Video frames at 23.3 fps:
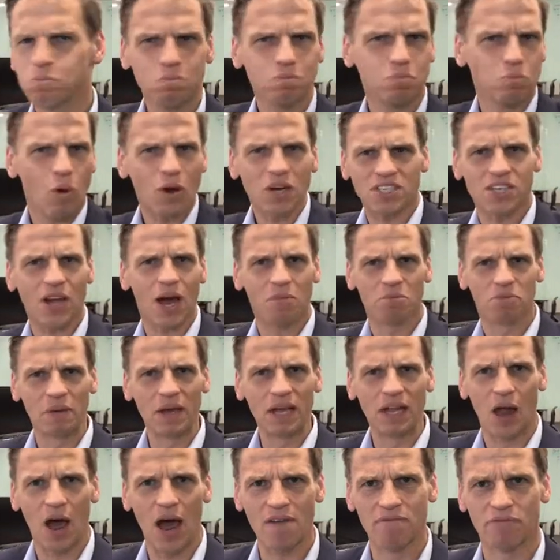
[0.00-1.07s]
What a time to be
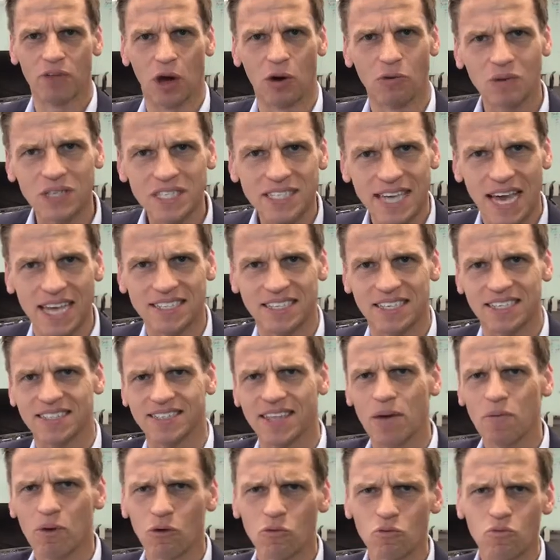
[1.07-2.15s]
alive though. Risk assets,
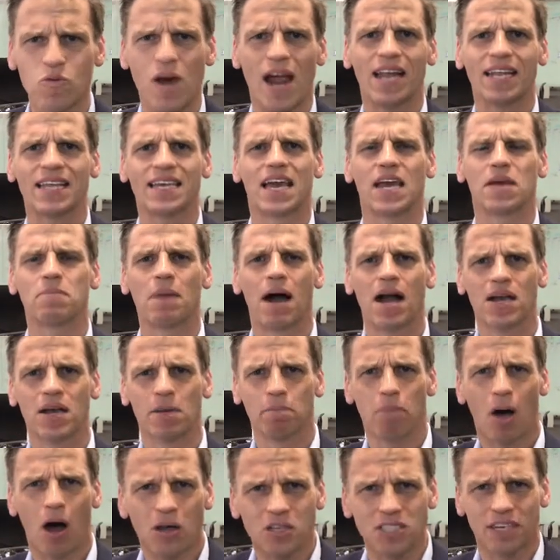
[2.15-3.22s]
they were rallying, market
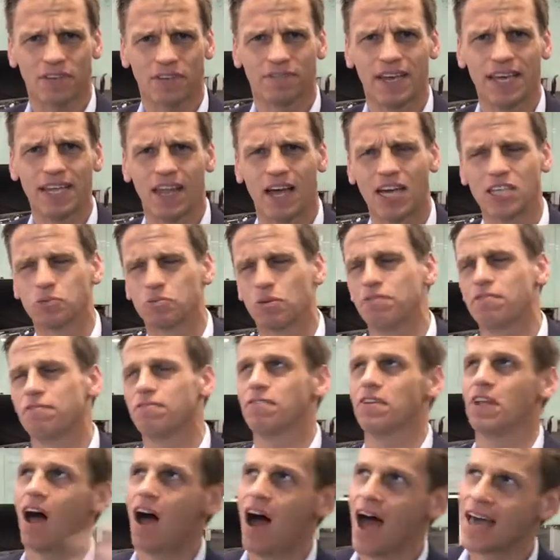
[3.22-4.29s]
positive headlines were
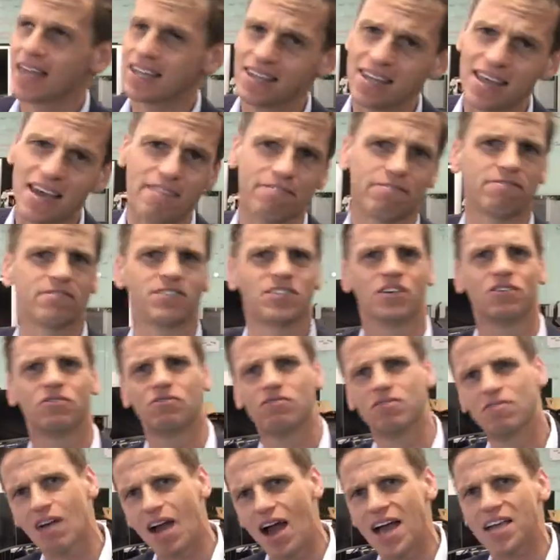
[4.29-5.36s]
flying left and
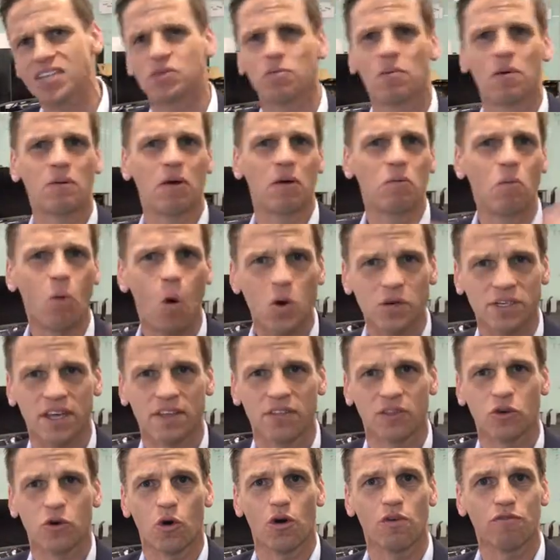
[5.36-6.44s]
right, and when we walked out
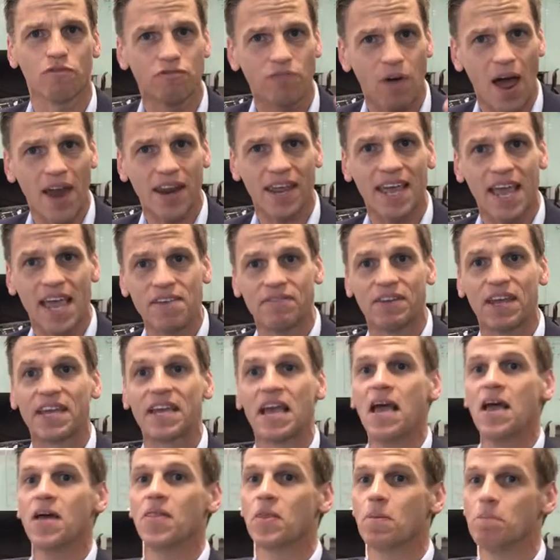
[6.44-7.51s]
the door on Friday evening,
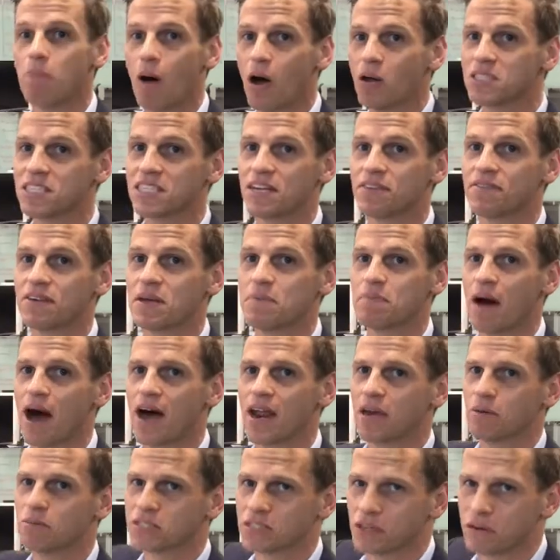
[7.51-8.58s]
the positivity
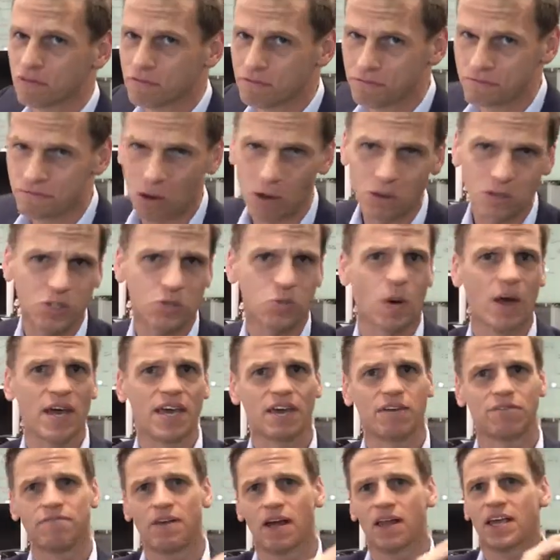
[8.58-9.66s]
party was in full swing
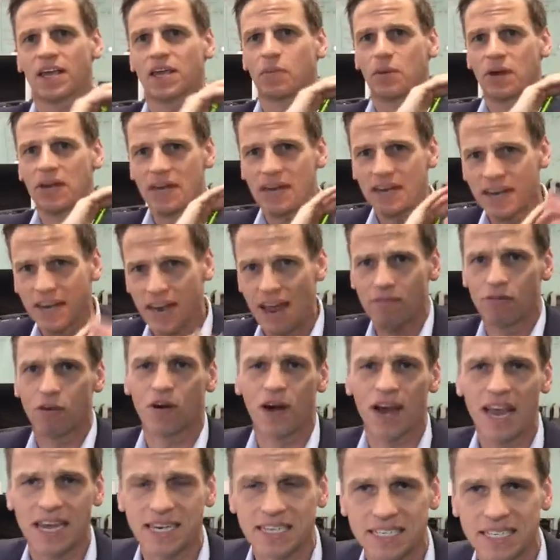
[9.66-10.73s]
and felt like it would never
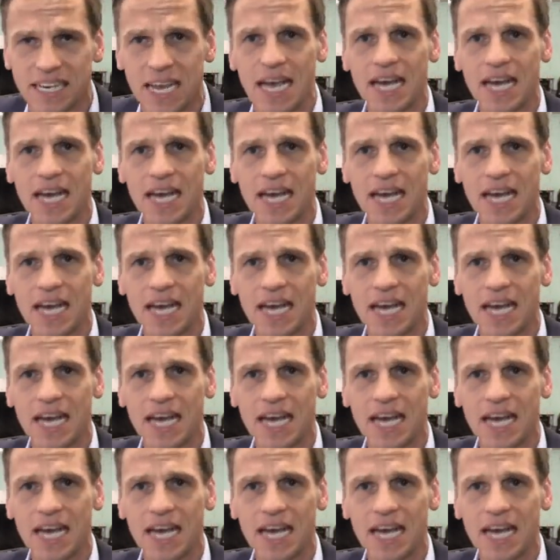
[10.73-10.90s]
end.